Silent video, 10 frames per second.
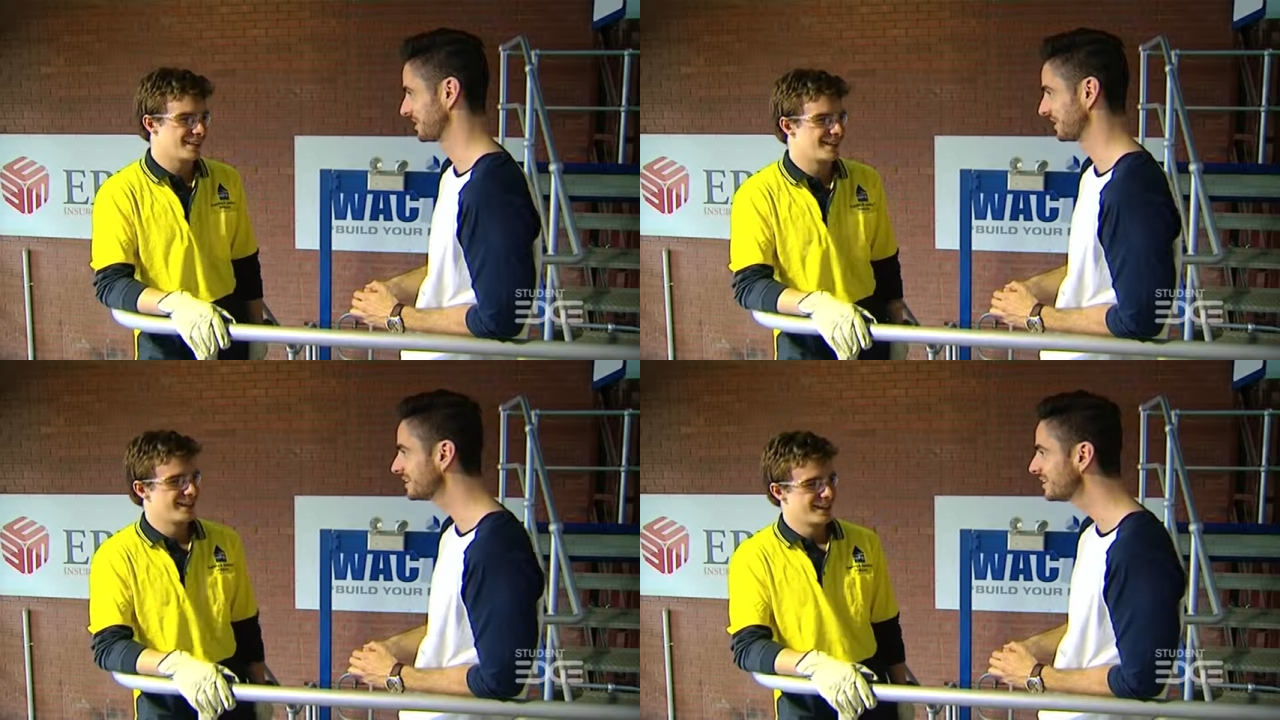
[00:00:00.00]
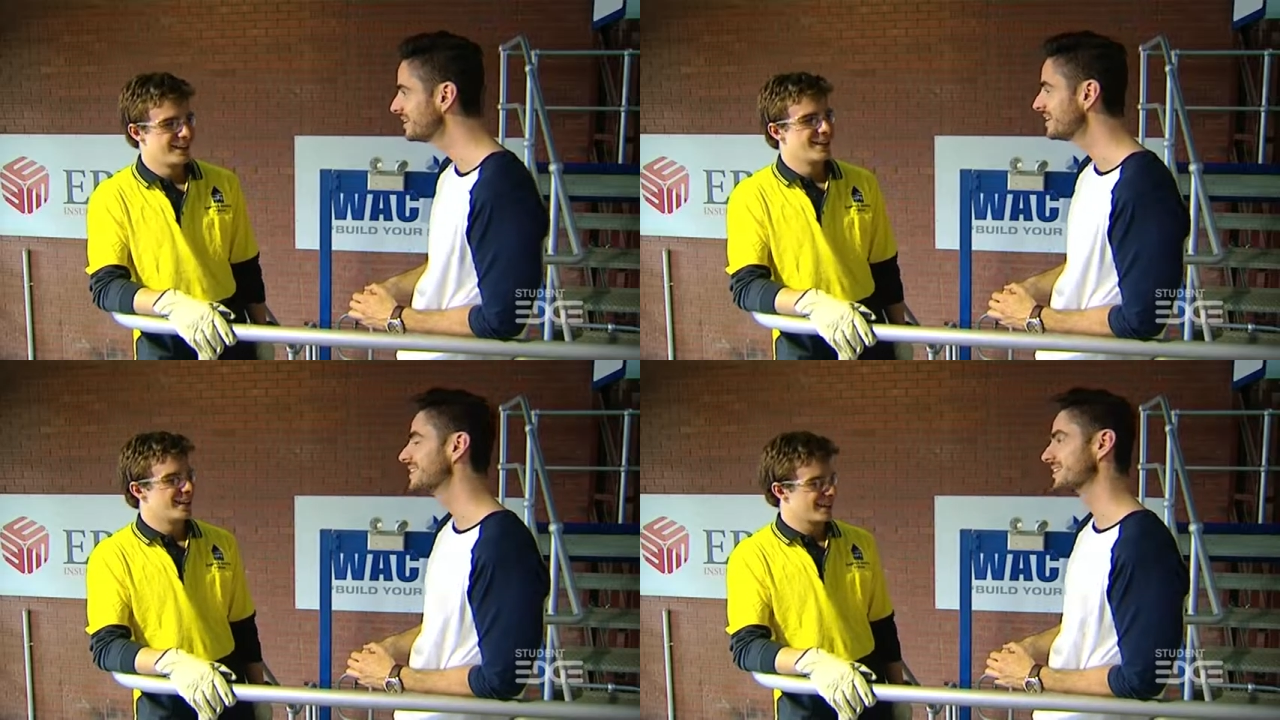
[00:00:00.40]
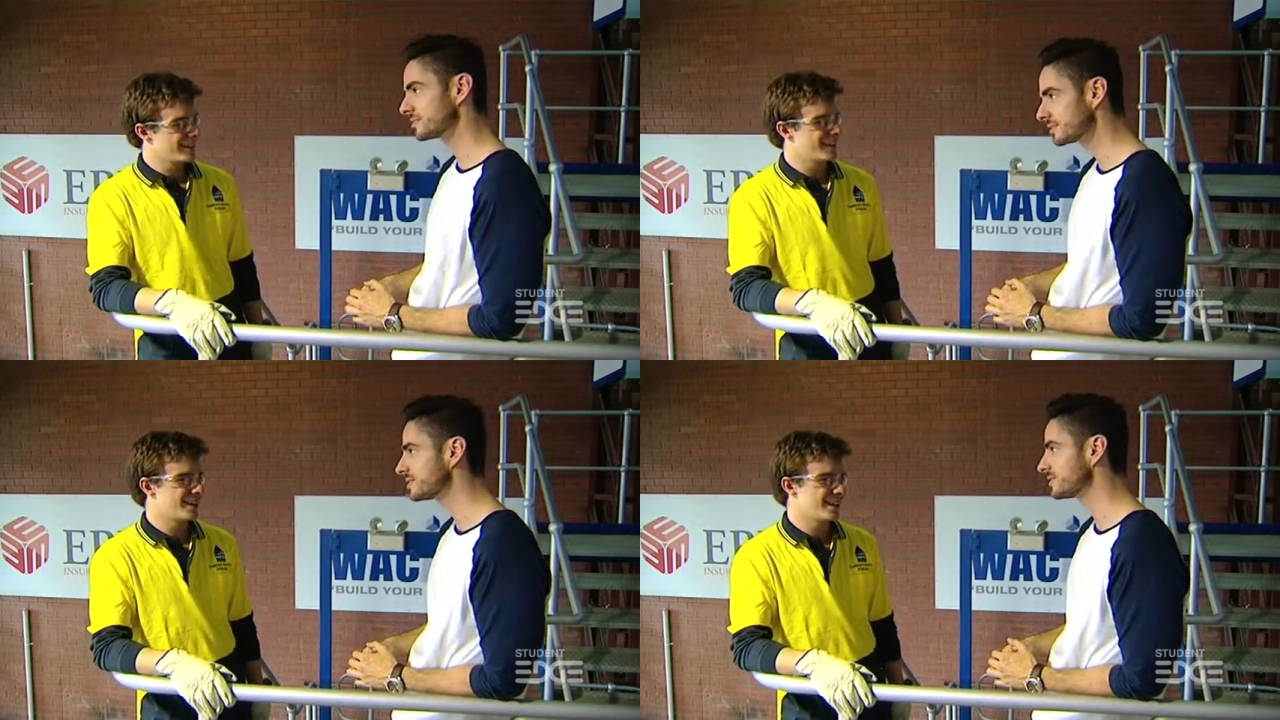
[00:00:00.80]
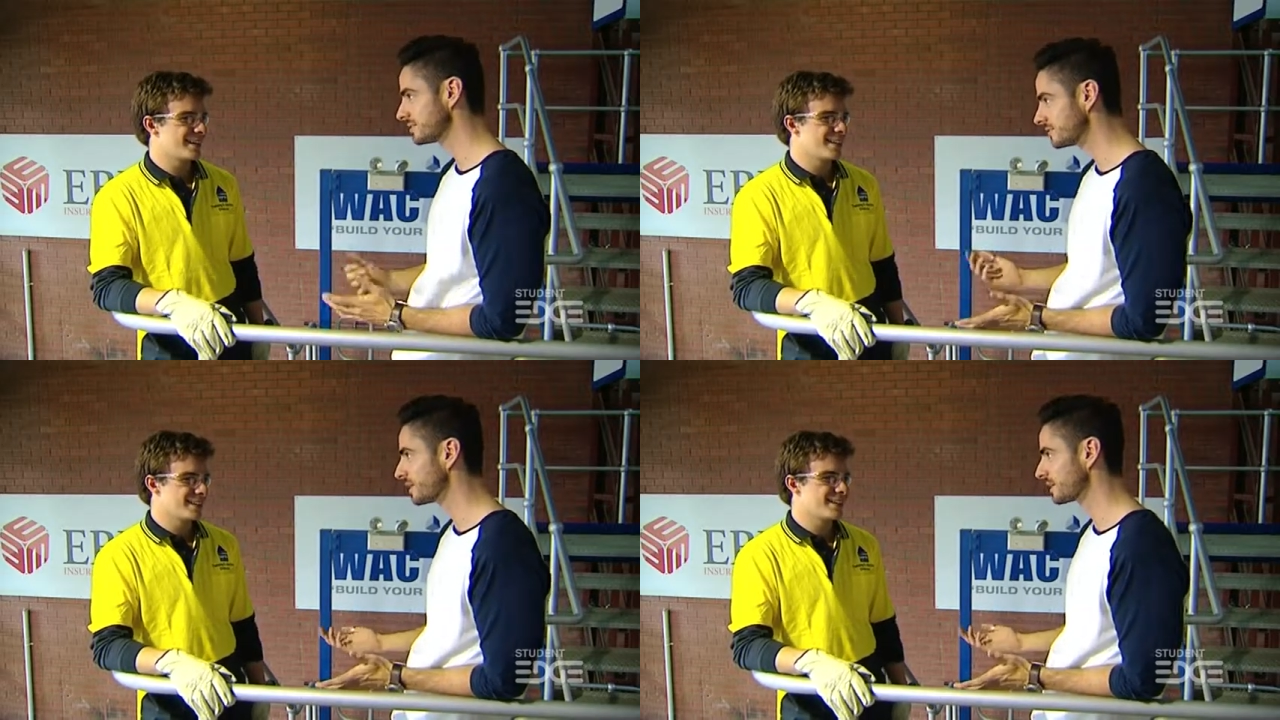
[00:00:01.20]
Speaker 1: thing, because they do
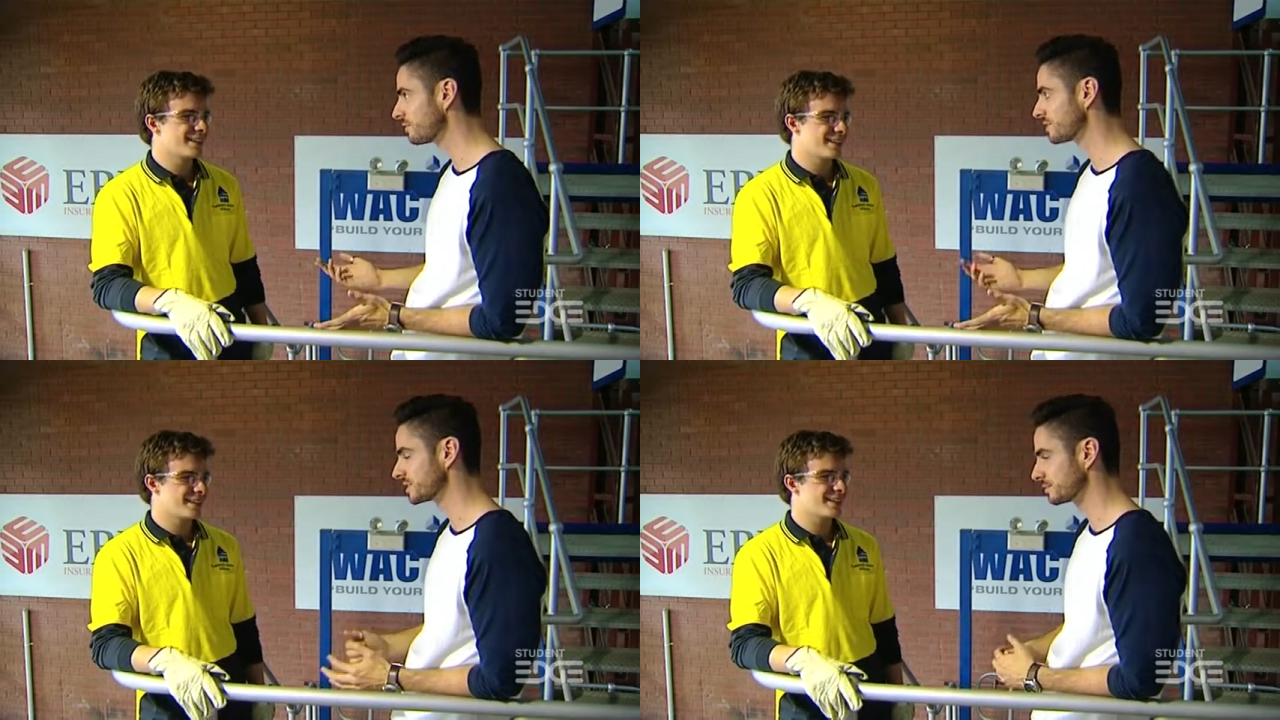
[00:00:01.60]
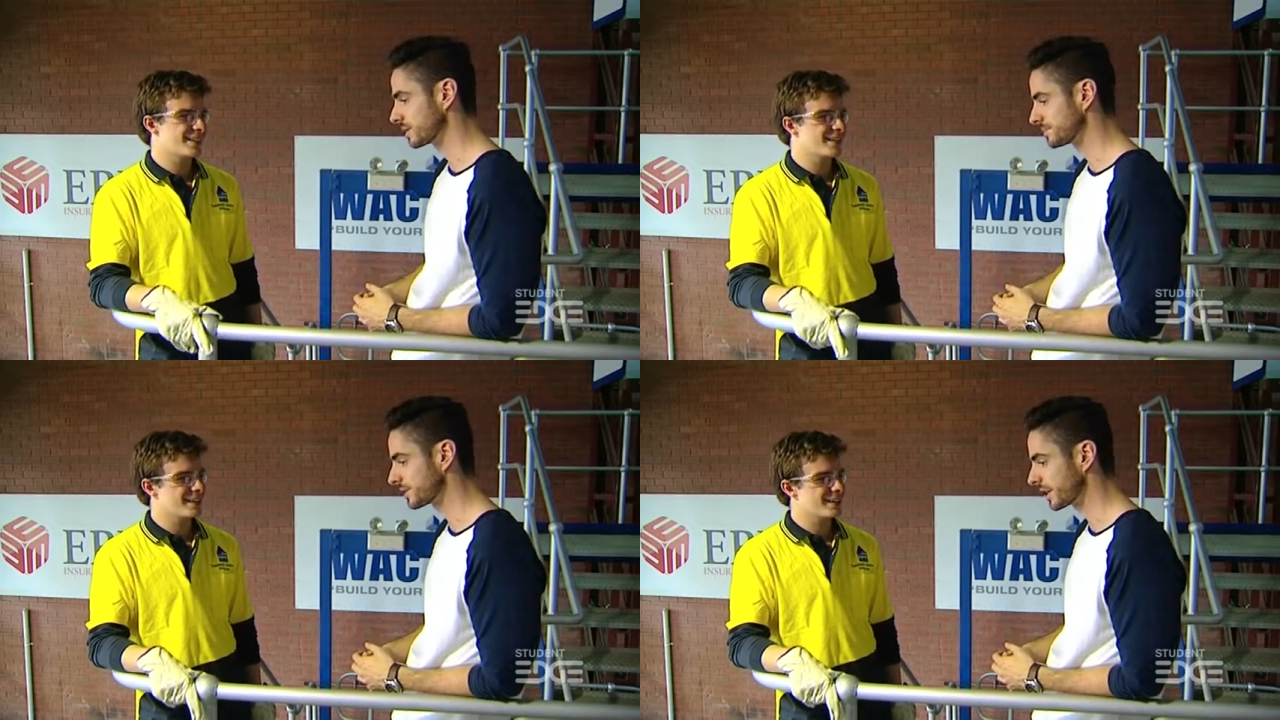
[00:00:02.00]
steal my goldfish sometimes.